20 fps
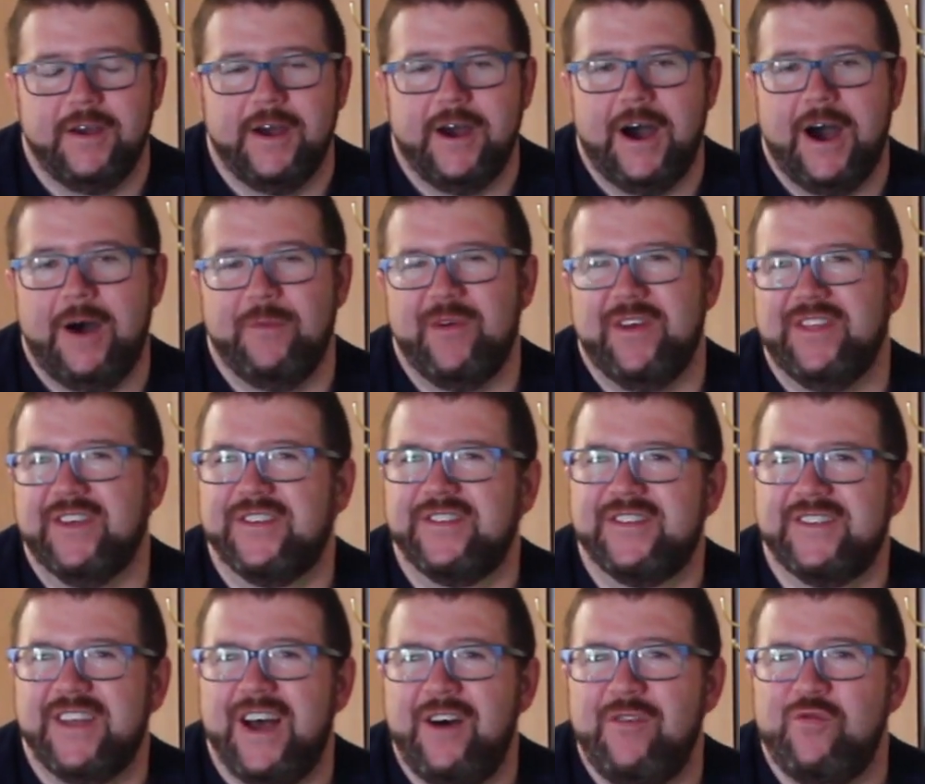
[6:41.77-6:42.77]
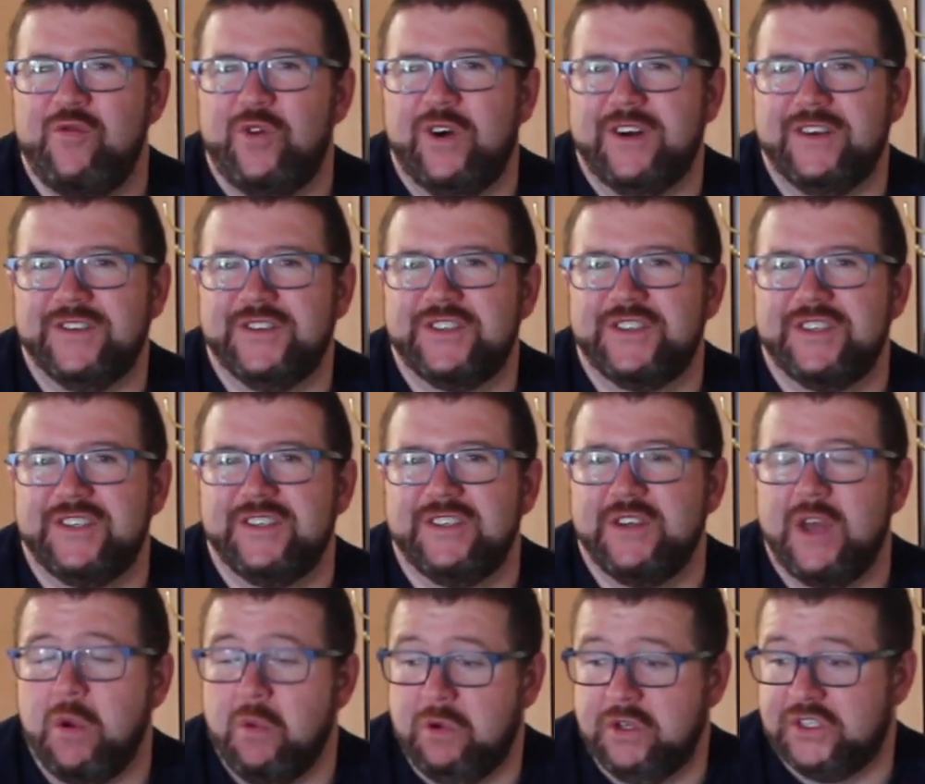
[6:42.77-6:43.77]
And the stuff was,
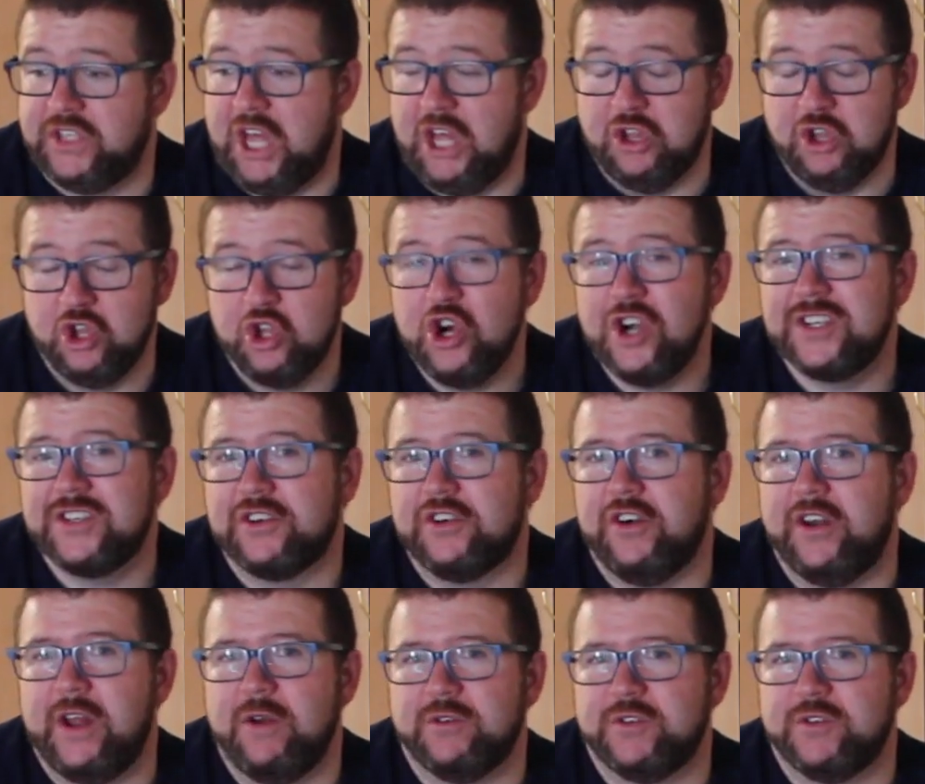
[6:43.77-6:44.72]
it looked good.